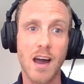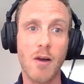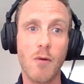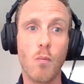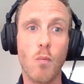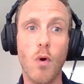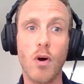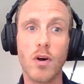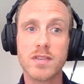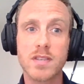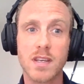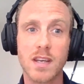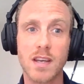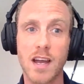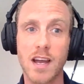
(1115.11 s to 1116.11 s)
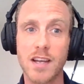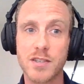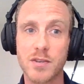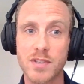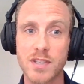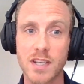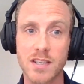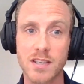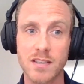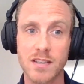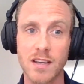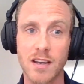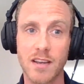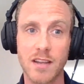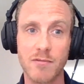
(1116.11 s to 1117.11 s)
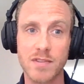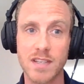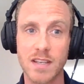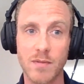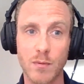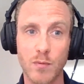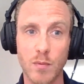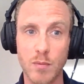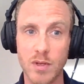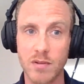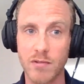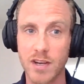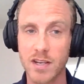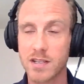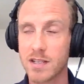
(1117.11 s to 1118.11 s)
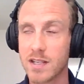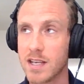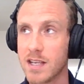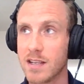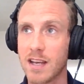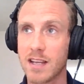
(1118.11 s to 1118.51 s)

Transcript: what jurisdiction are they receiving remuneration in?